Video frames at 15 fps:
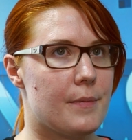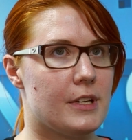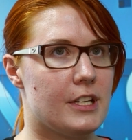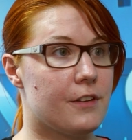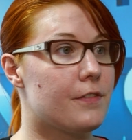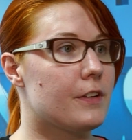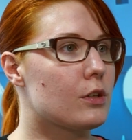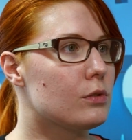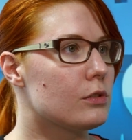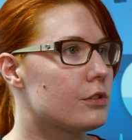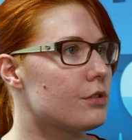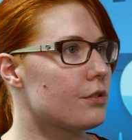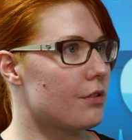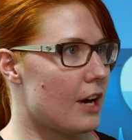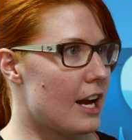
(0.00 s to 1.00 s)
difficult
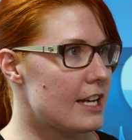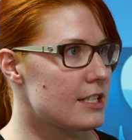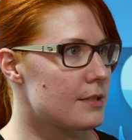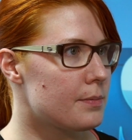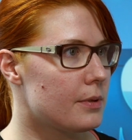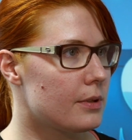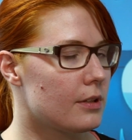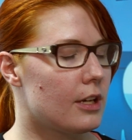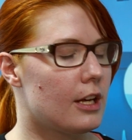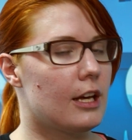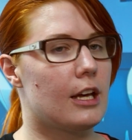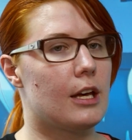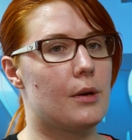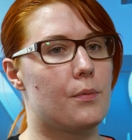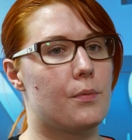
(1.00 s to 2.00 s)
to grasp.
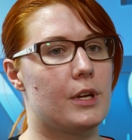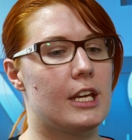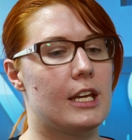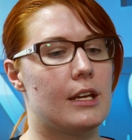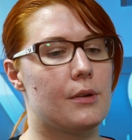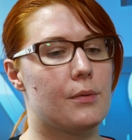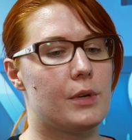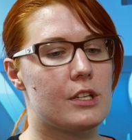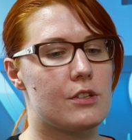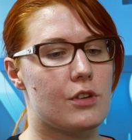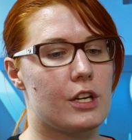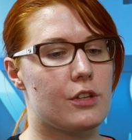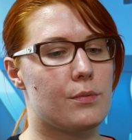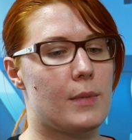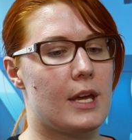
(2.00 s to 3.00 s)
We
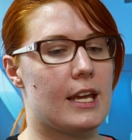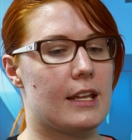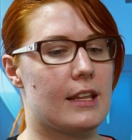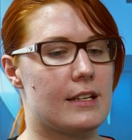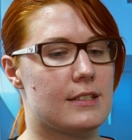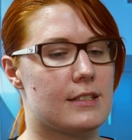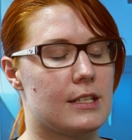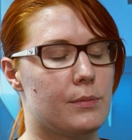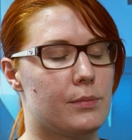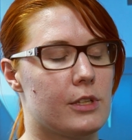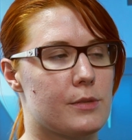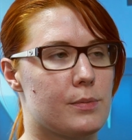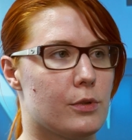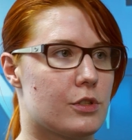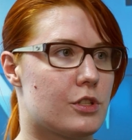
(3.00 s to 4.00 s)
try to make it as simple
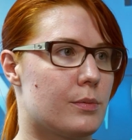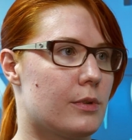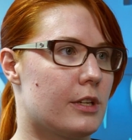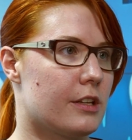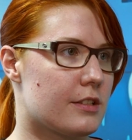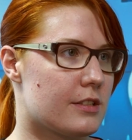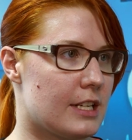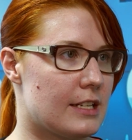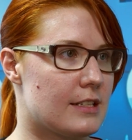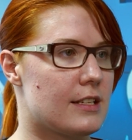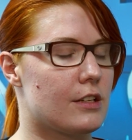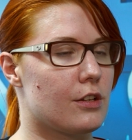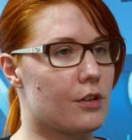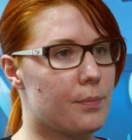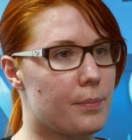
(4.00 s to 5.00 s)
as possible, in the sense
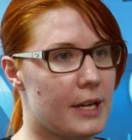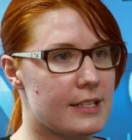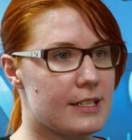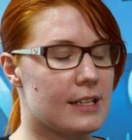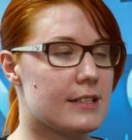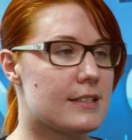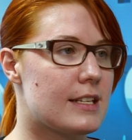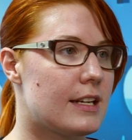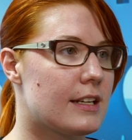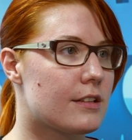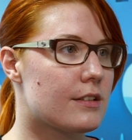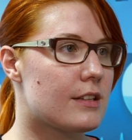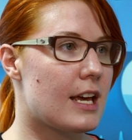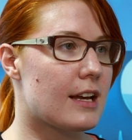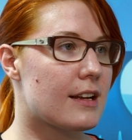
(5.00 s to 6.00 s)
that you're basically setting
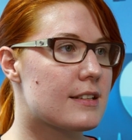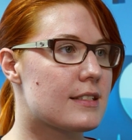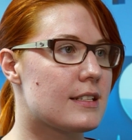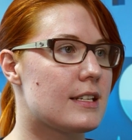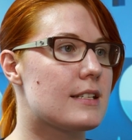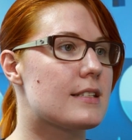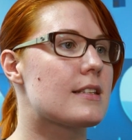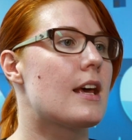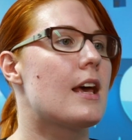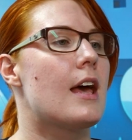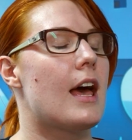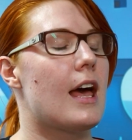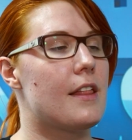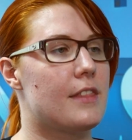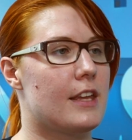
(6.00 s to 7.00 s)
the taxes
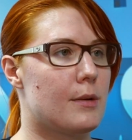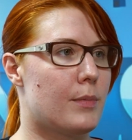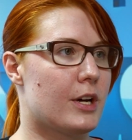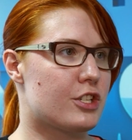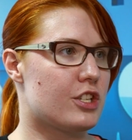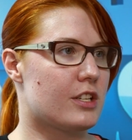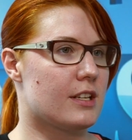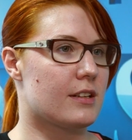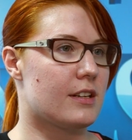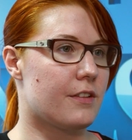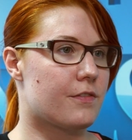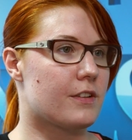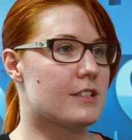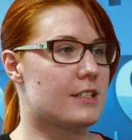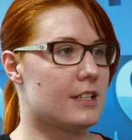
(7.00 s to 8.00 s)
and then budgeting
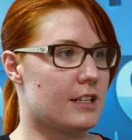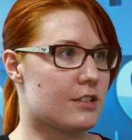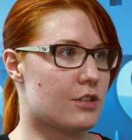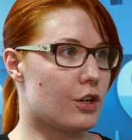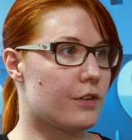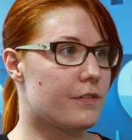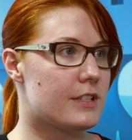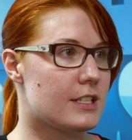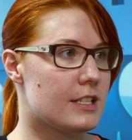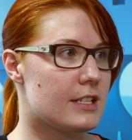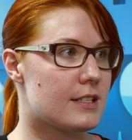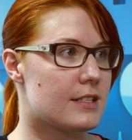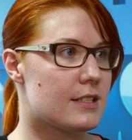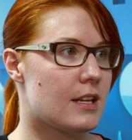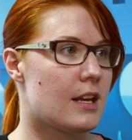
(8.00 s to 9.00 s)
different city
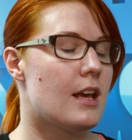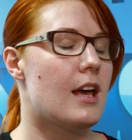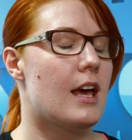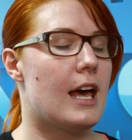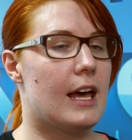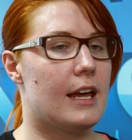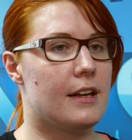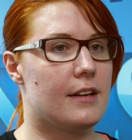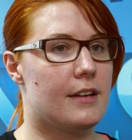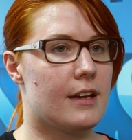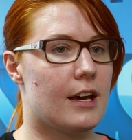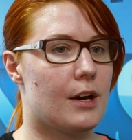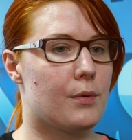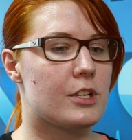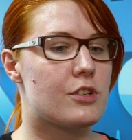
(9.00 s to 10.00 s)
services. And
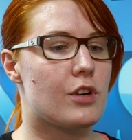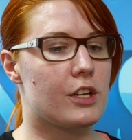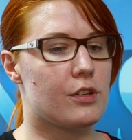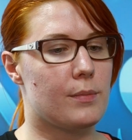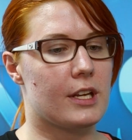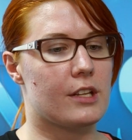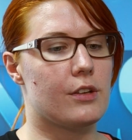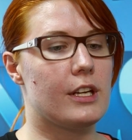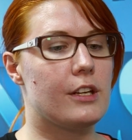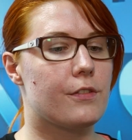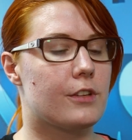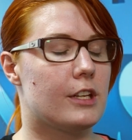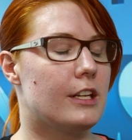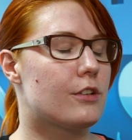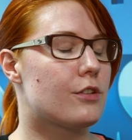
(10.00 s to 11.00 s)
we try to make the
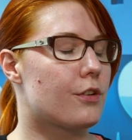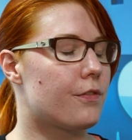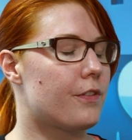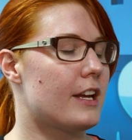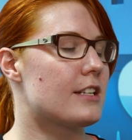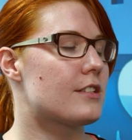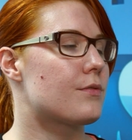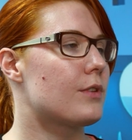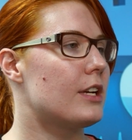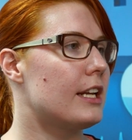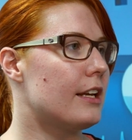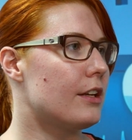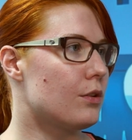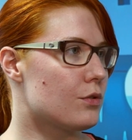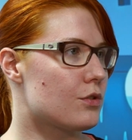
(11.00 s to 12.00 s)
interface
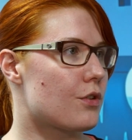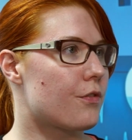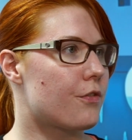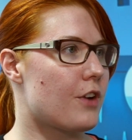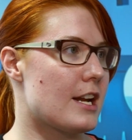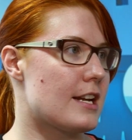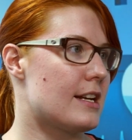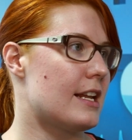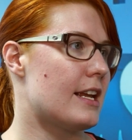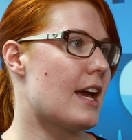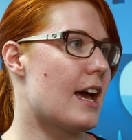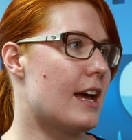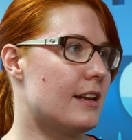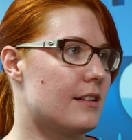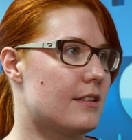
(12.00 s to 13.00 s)
really user-friendly,
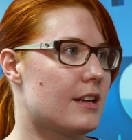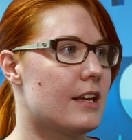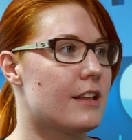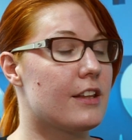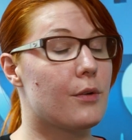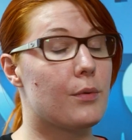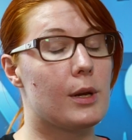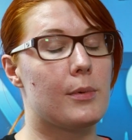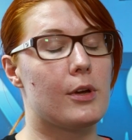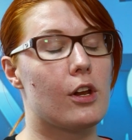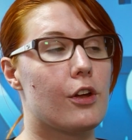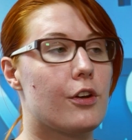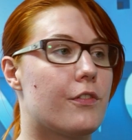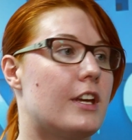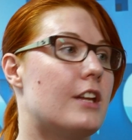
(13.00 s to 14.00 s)
and there will be a
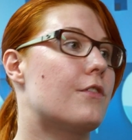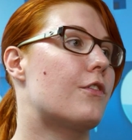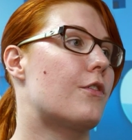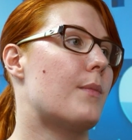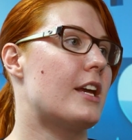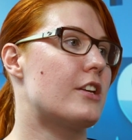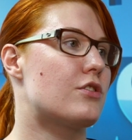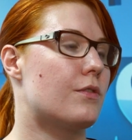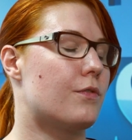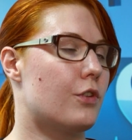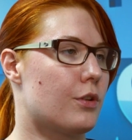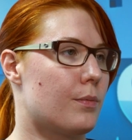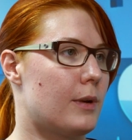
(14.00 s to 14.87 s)
lot of information for the